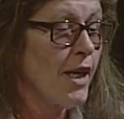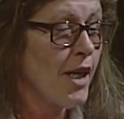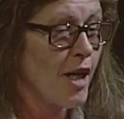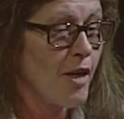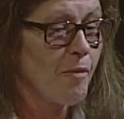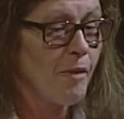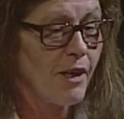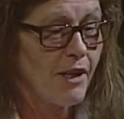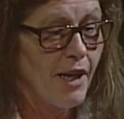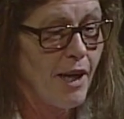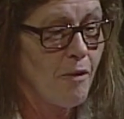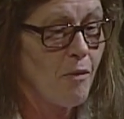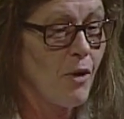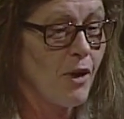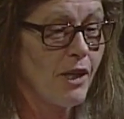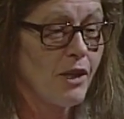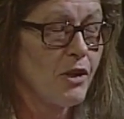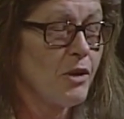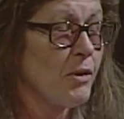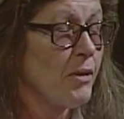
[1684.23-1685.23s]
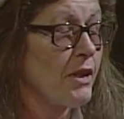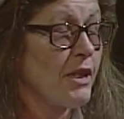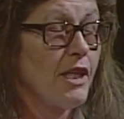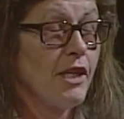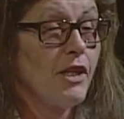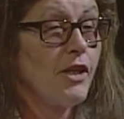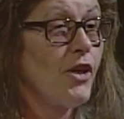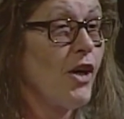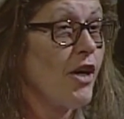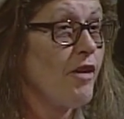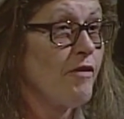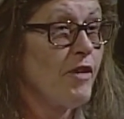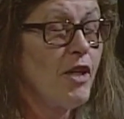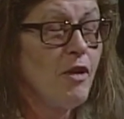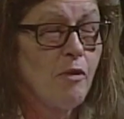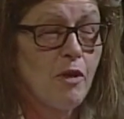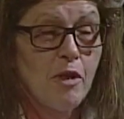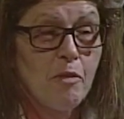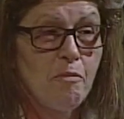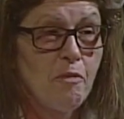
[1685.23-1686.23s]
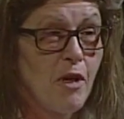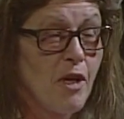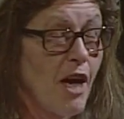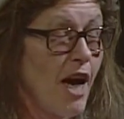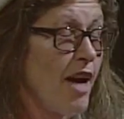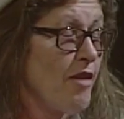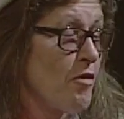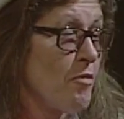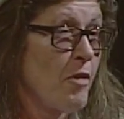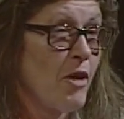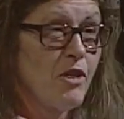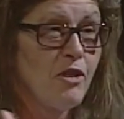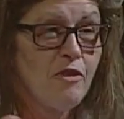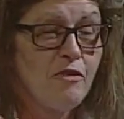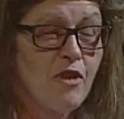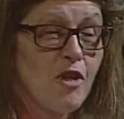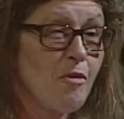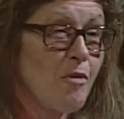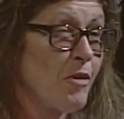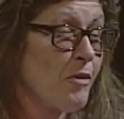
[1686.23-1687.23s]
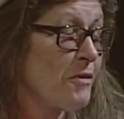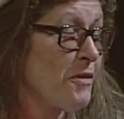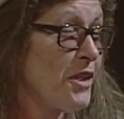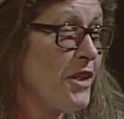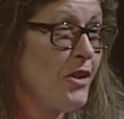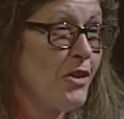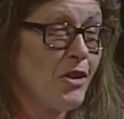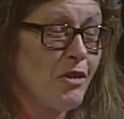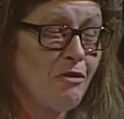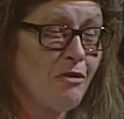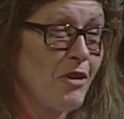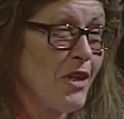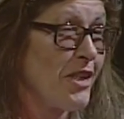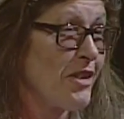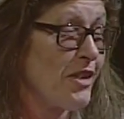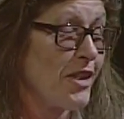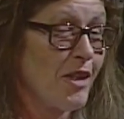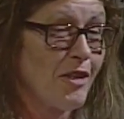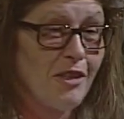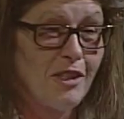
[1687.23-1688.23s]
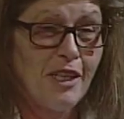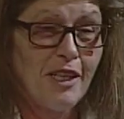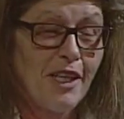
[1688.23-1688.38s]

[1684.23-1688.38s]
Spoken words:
I mean, I want to get an RV but I have a bunch of herbal teacher friends that said,